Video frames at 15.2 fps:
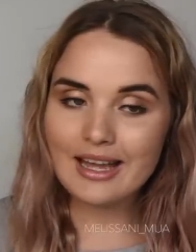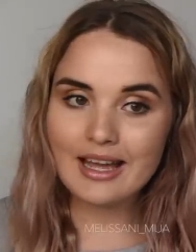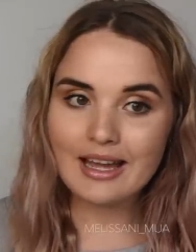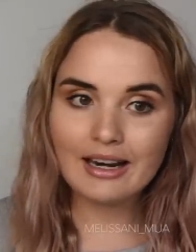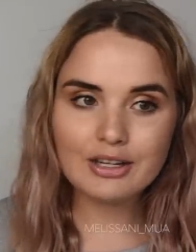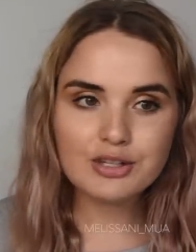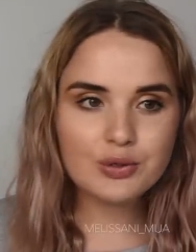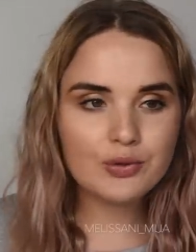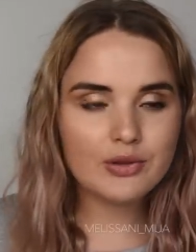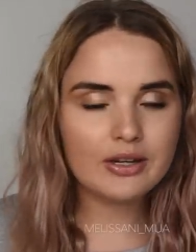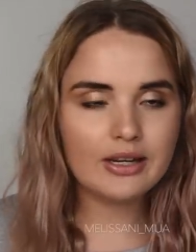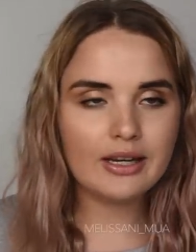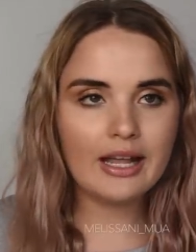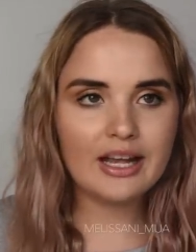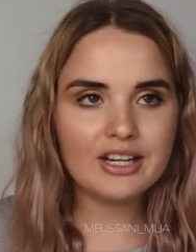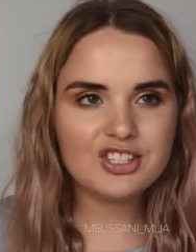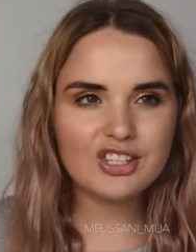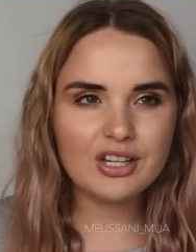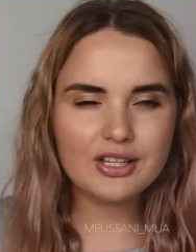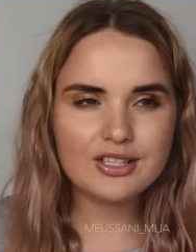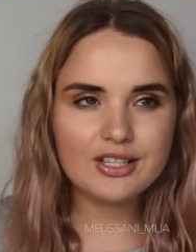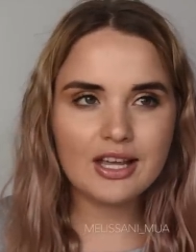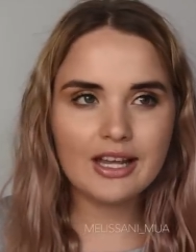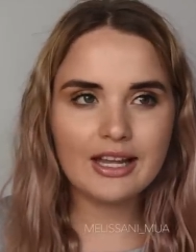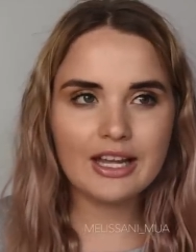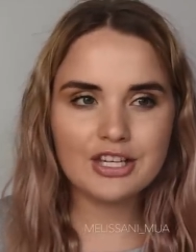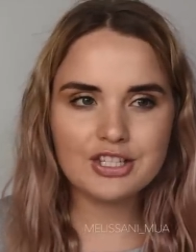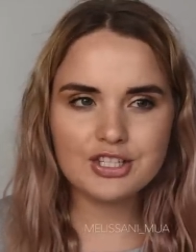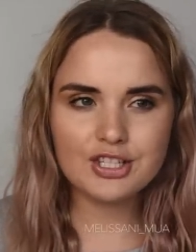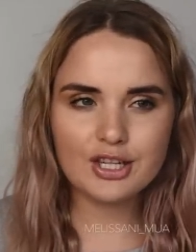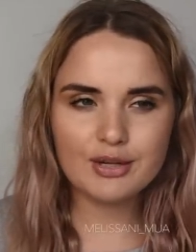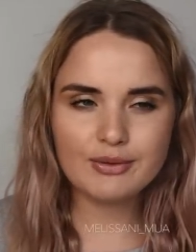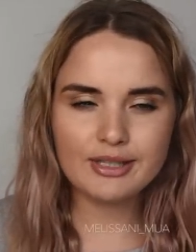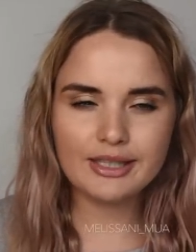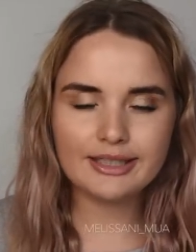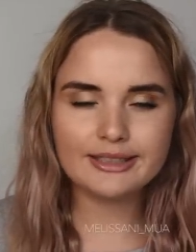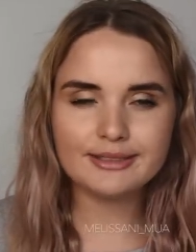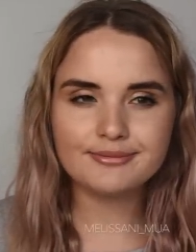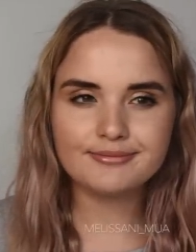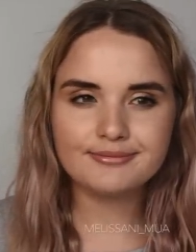and I saw their lashes and I was like,